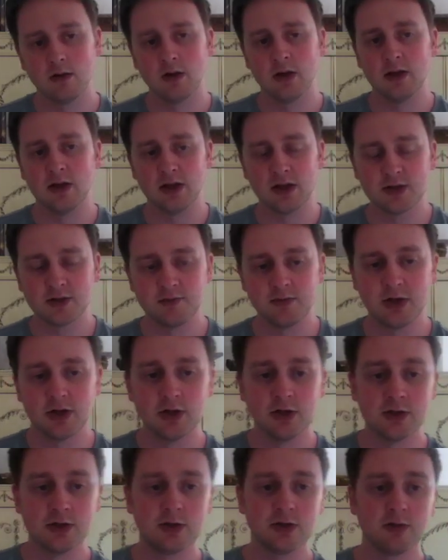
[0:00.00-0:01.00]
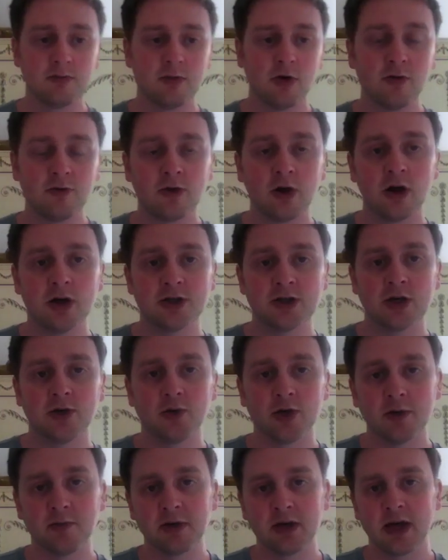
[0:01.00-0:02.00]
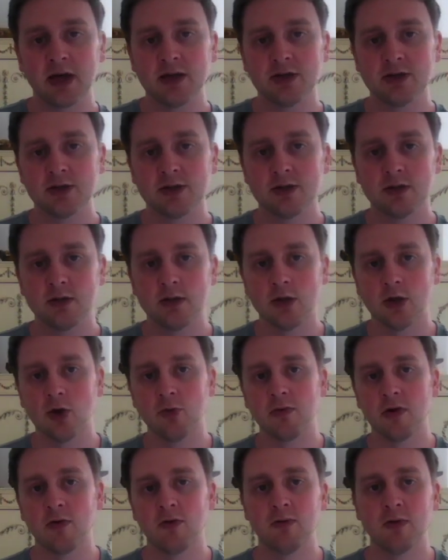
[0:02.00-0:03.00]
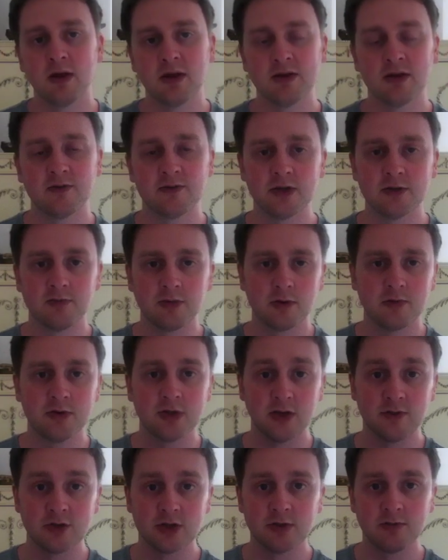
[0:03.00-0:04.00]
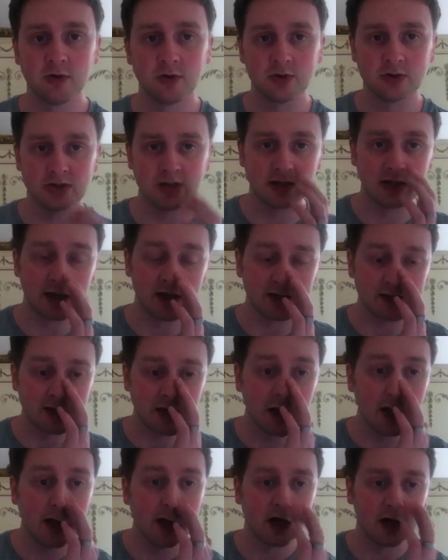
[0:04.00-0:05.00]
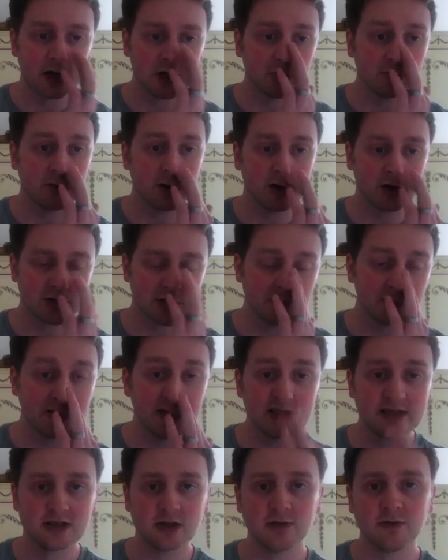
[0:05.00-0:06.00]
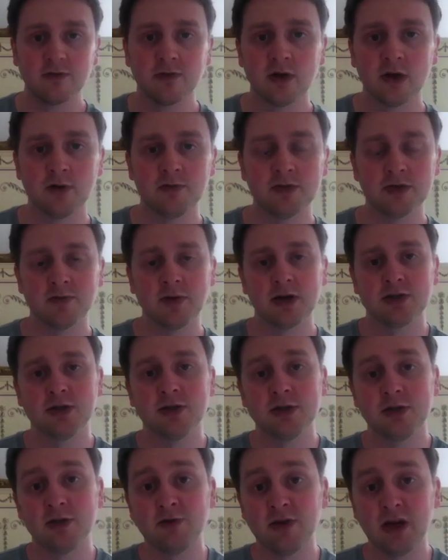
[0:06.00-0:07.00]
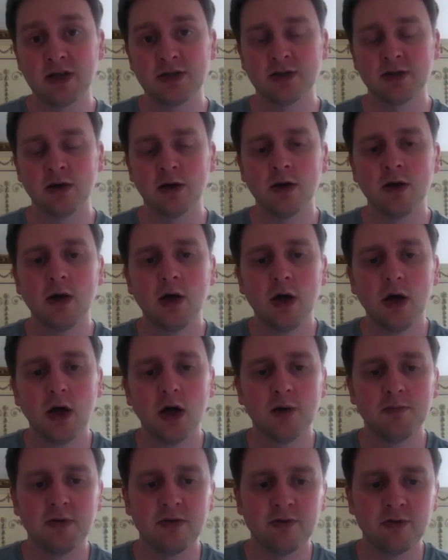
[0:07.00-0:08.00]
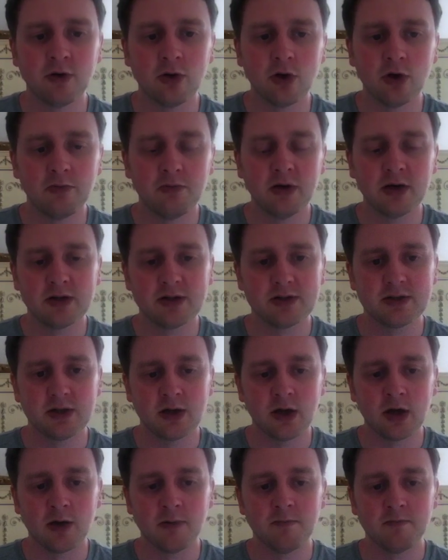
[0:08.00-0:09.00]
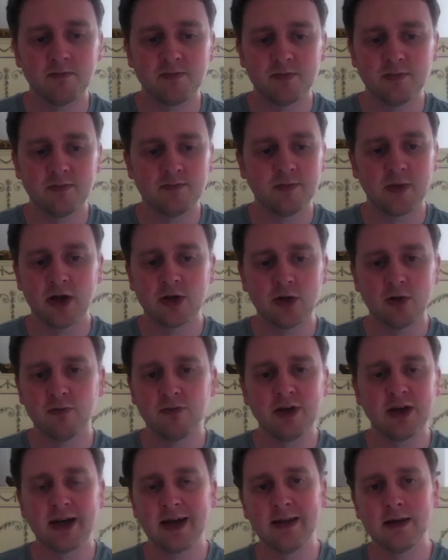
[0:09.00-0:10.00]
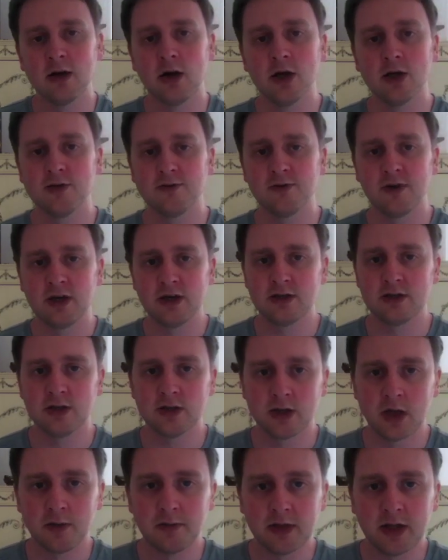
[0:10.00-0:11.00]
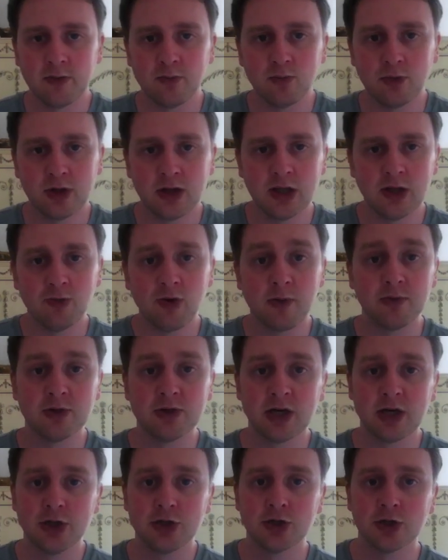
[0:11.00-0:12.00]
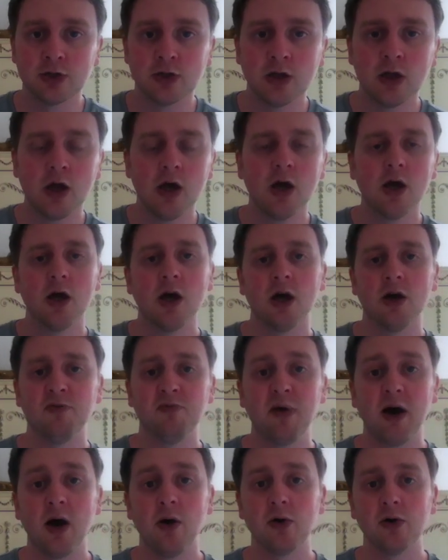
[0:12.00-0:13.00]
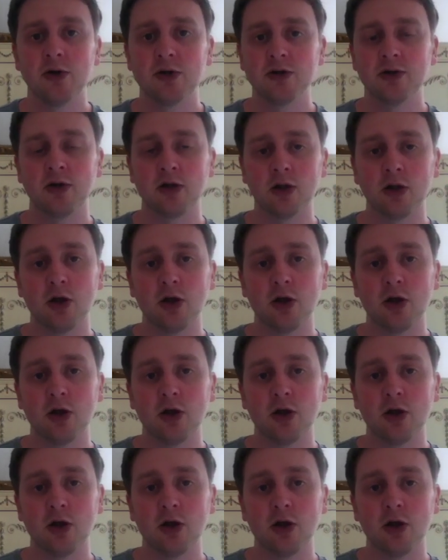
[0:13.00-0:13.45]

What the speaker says: in this, because both guys are going up against, you know, probably the toughest opponents to date. I know Proksa beat Sebastian Sylvester before, but I don't think any guy he's faced is coming in with the reputation of power that